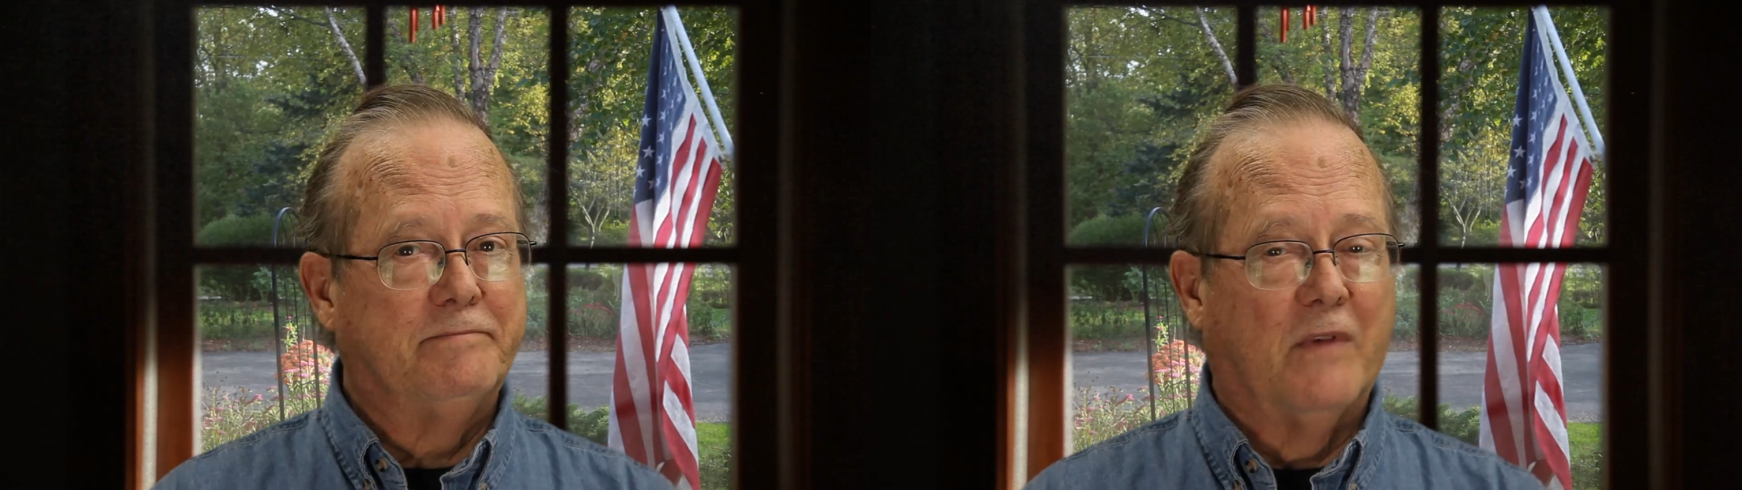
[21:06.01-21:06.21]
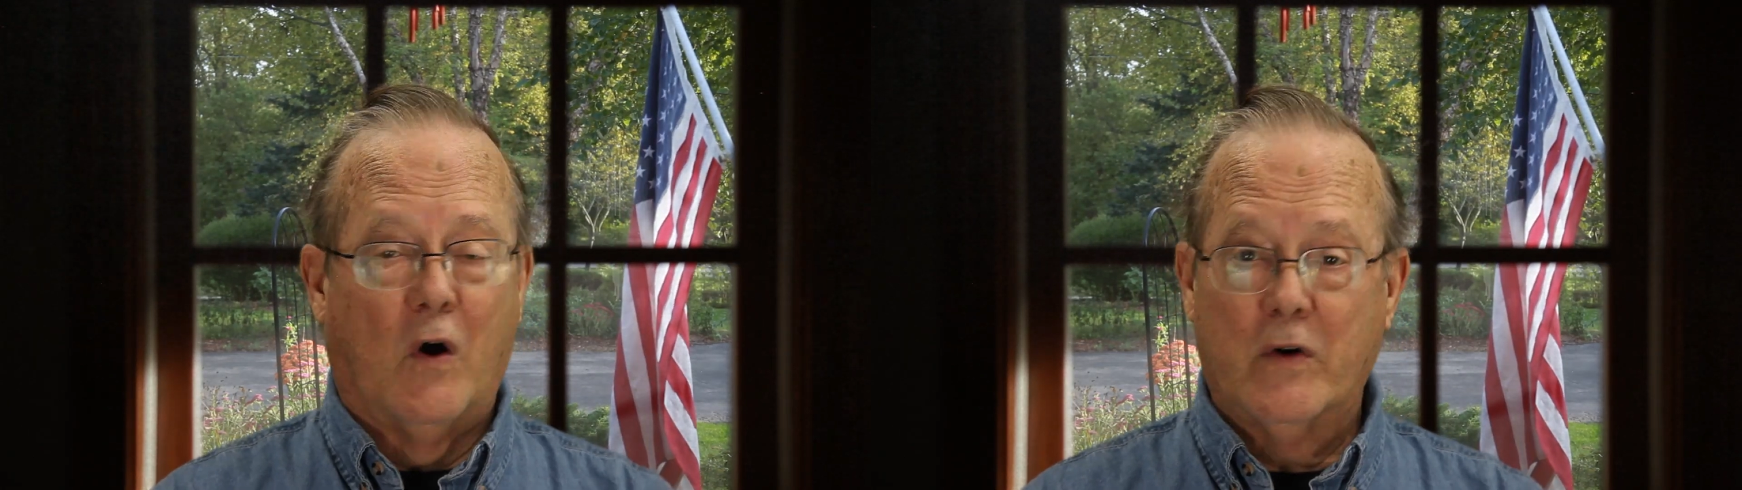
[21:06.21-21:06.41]

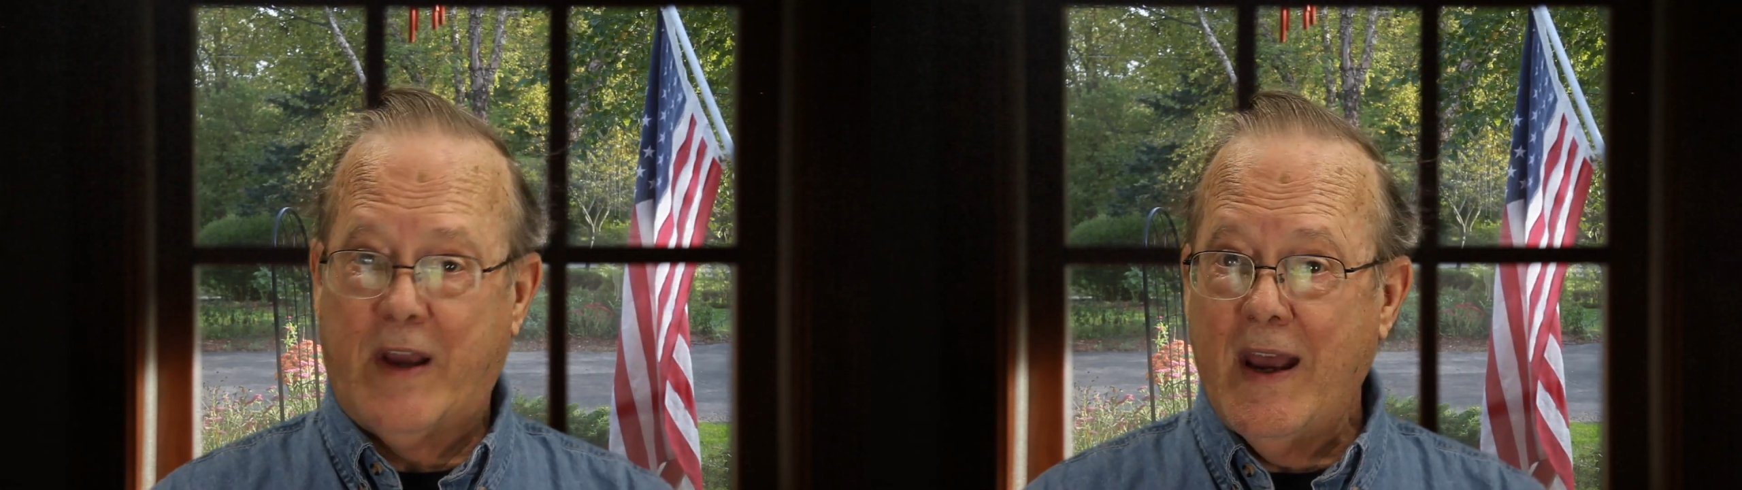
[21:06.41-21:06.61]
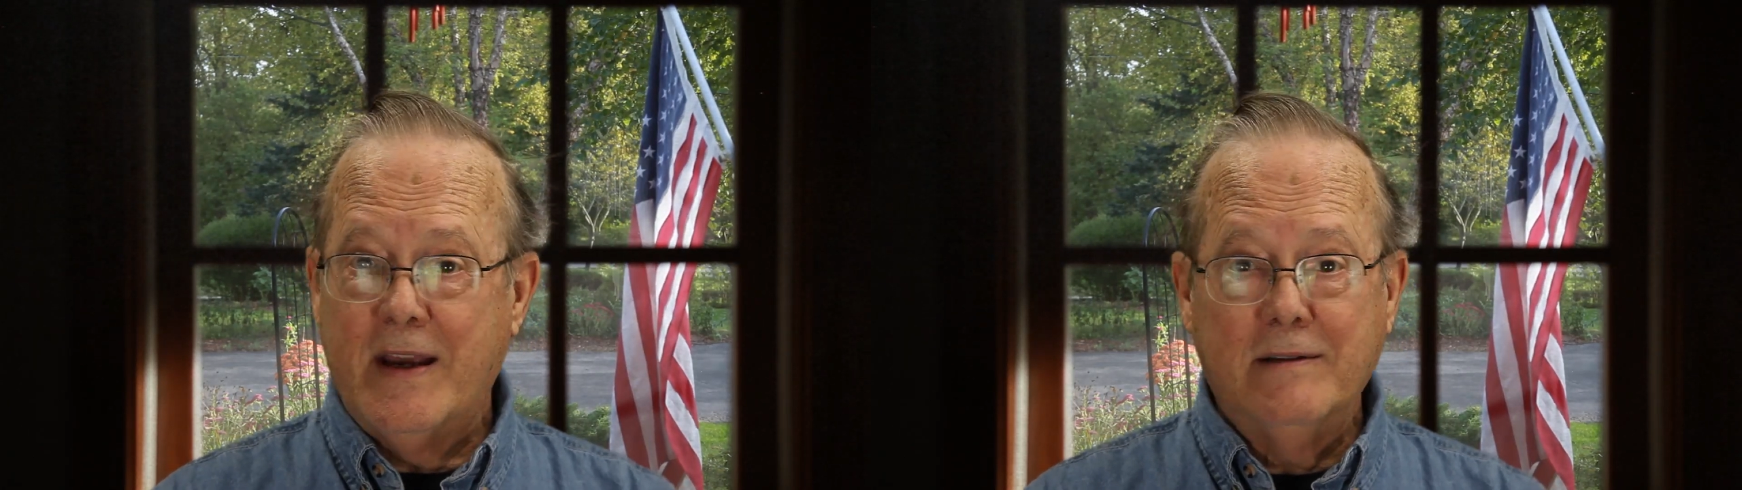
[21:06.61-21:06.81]

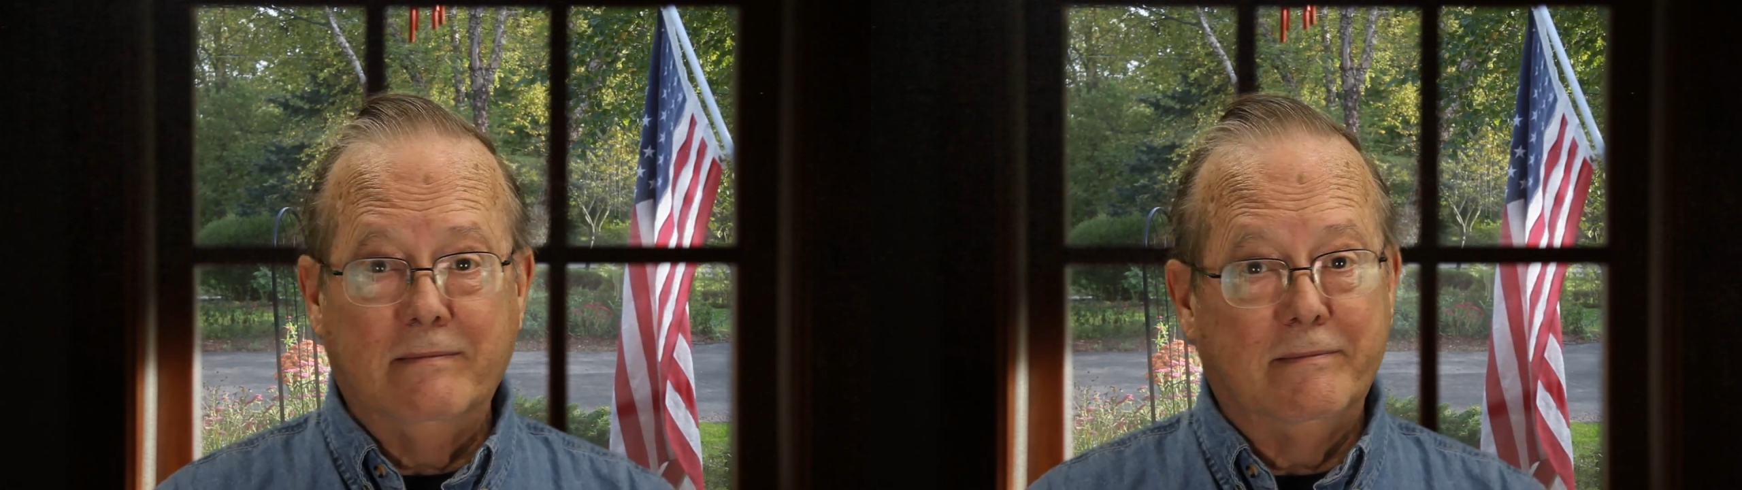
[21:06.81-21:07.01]
Okay,